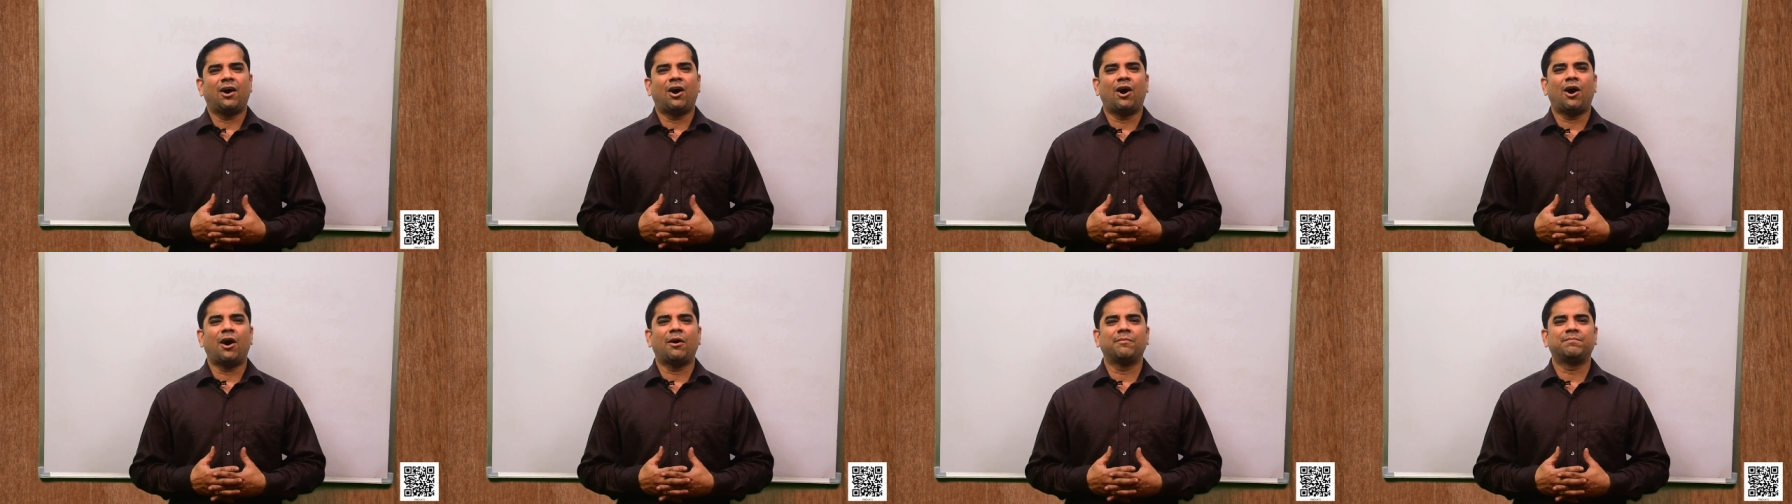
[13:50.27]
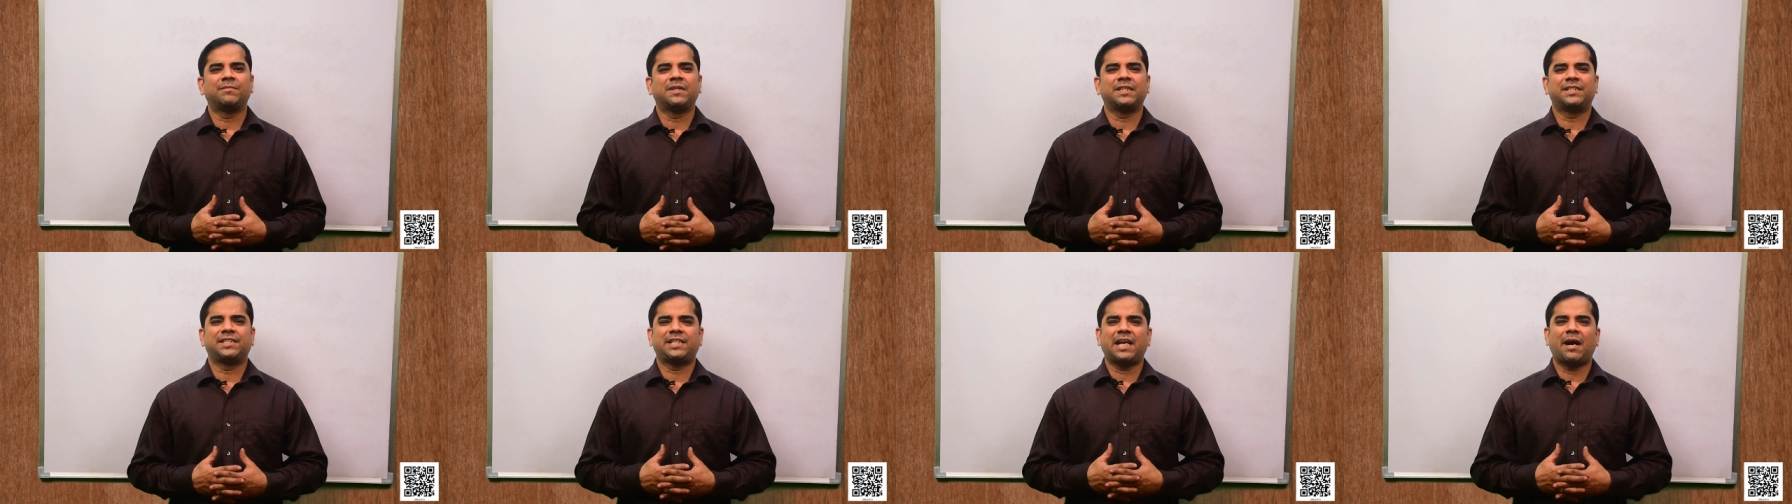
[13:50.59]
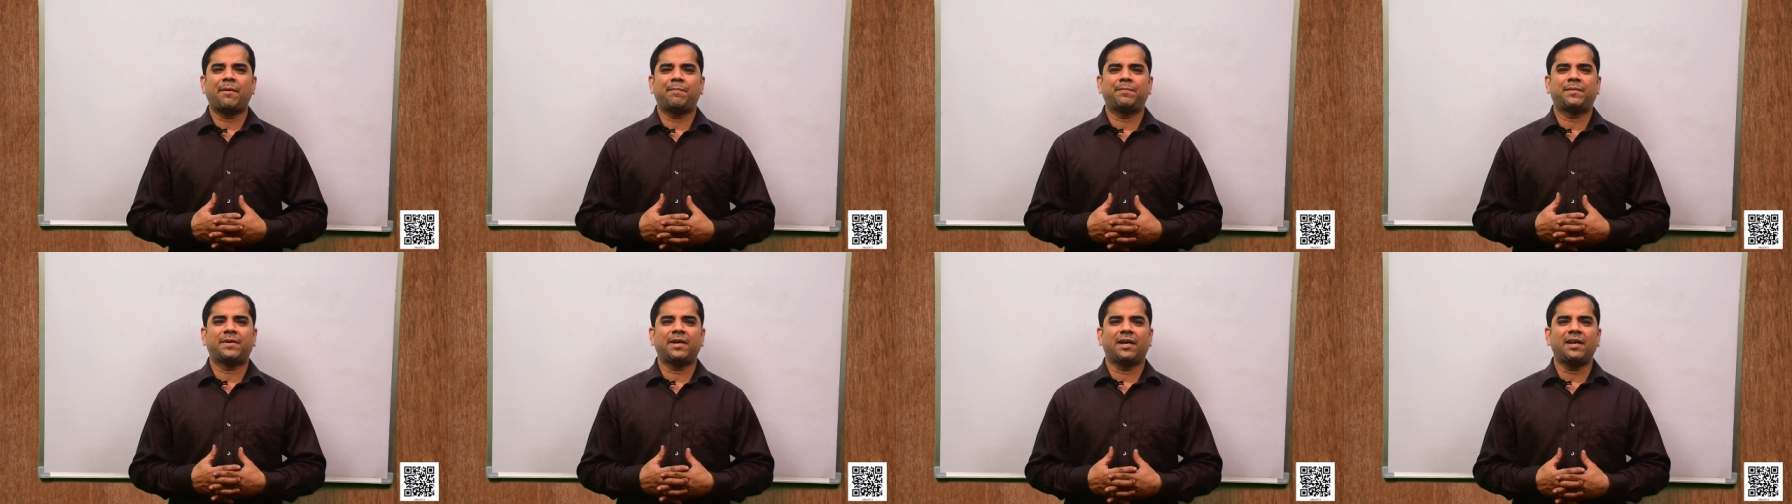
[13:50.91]
of the
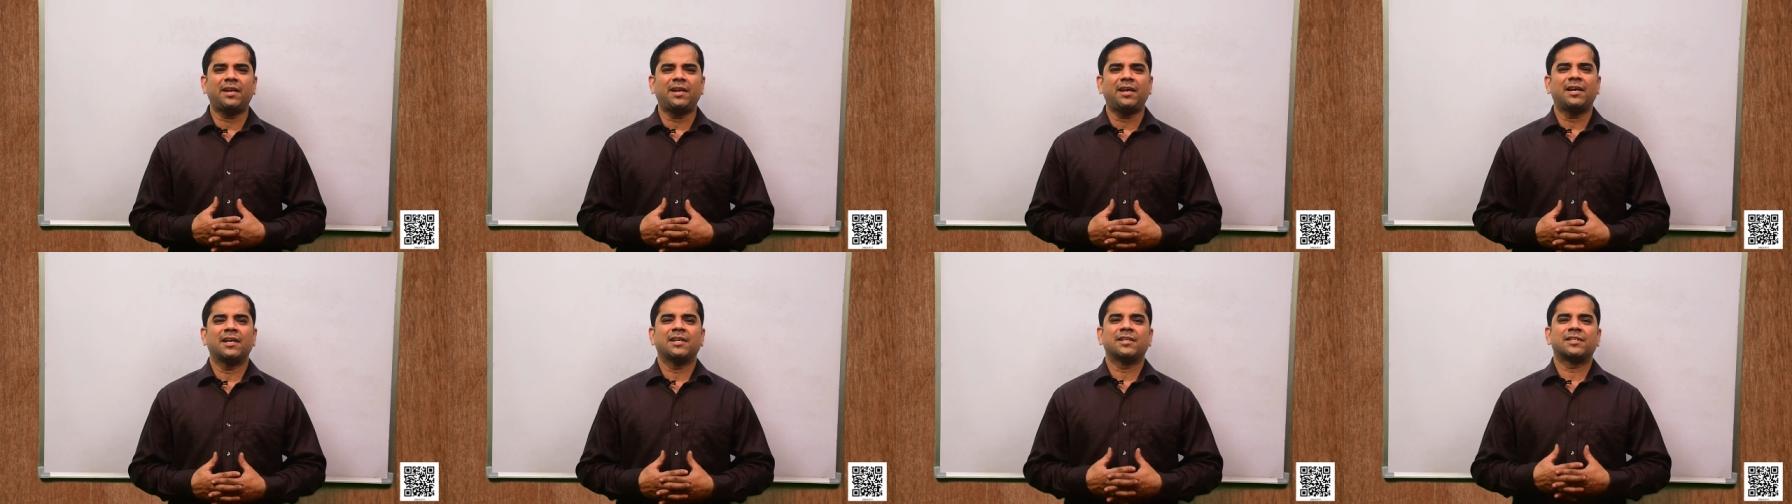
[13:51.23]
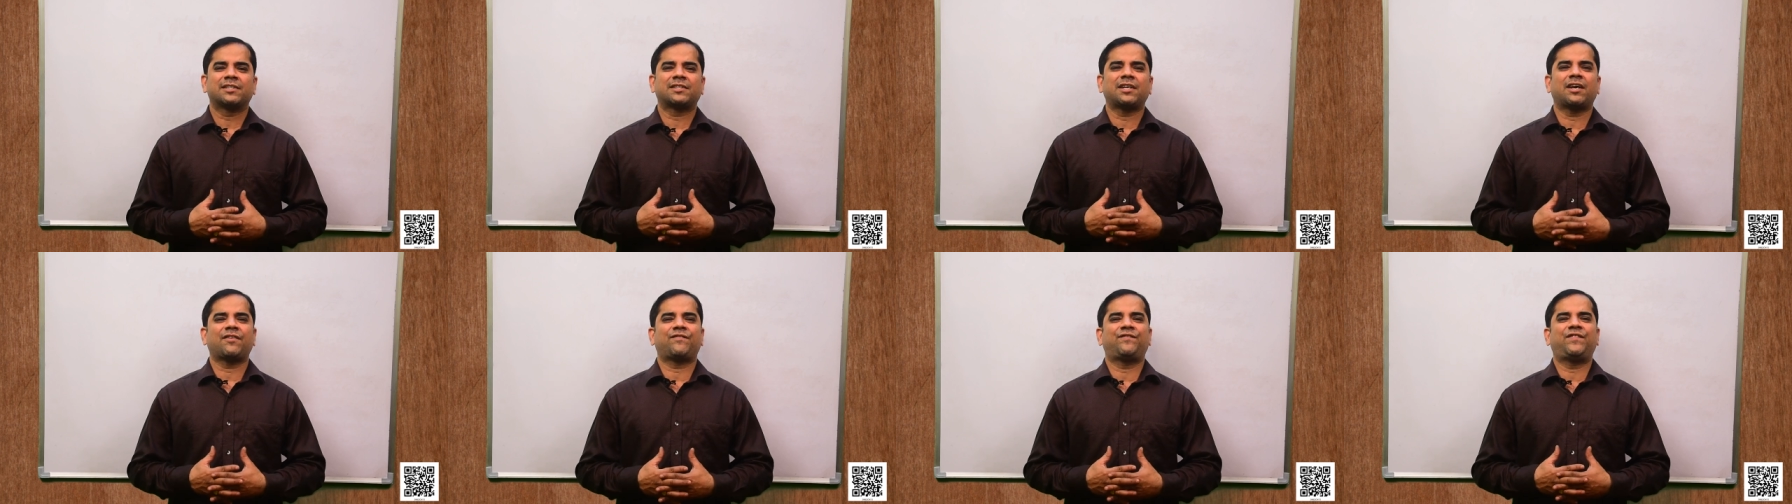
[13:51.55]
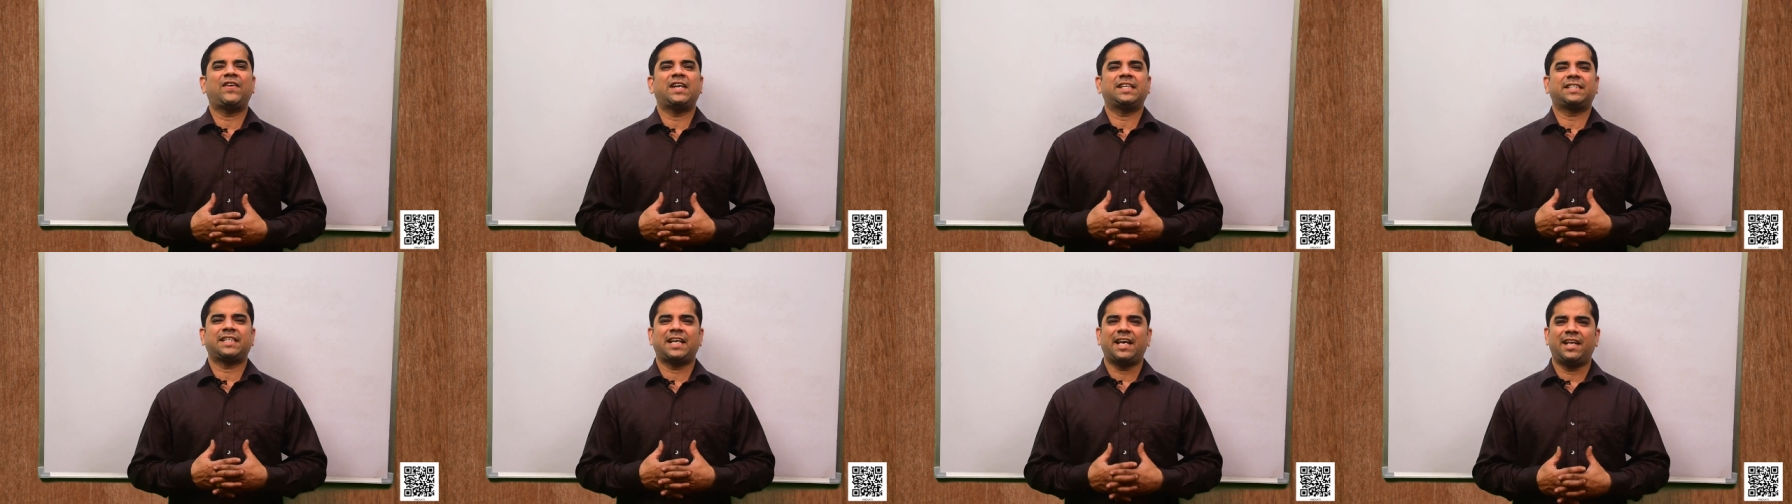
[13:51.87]
chapter
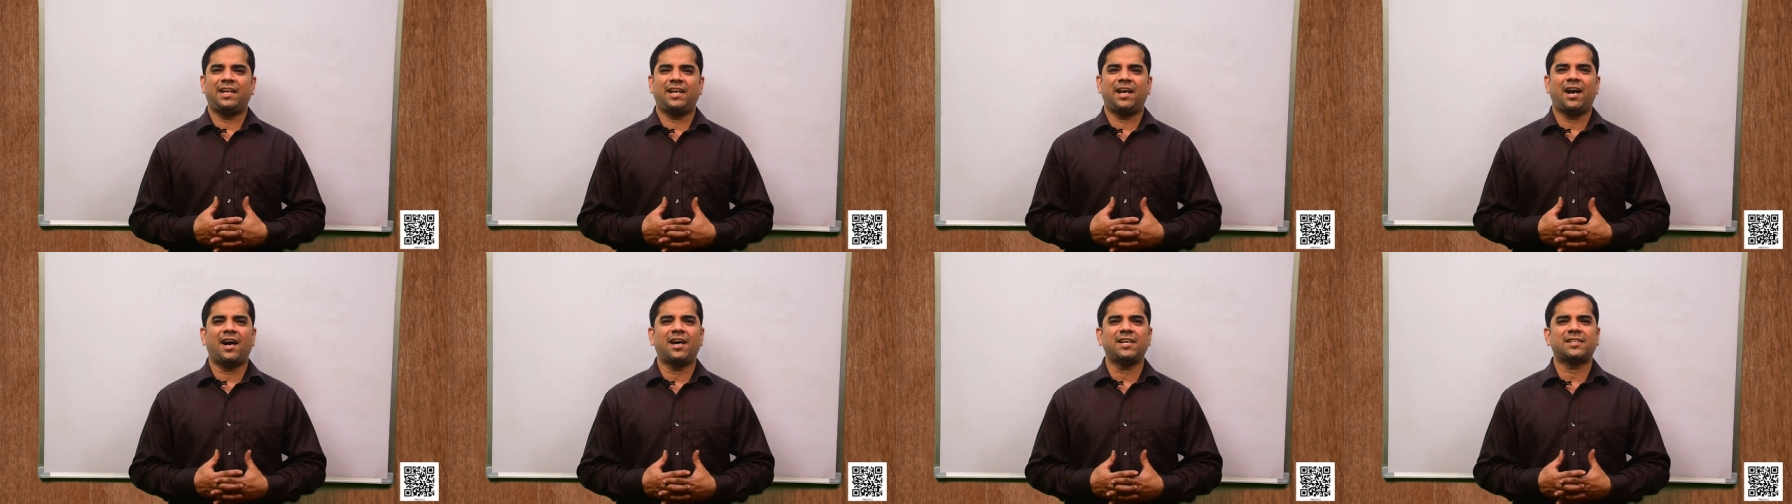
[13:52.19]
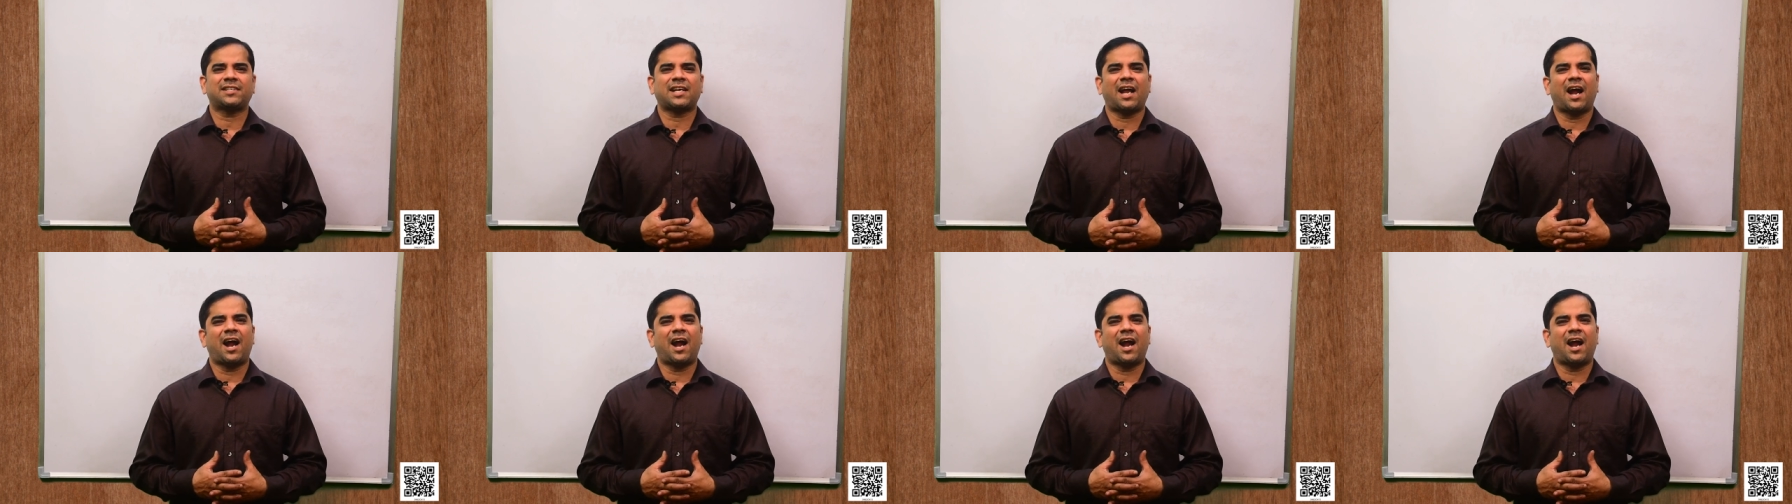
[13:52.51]
surface areas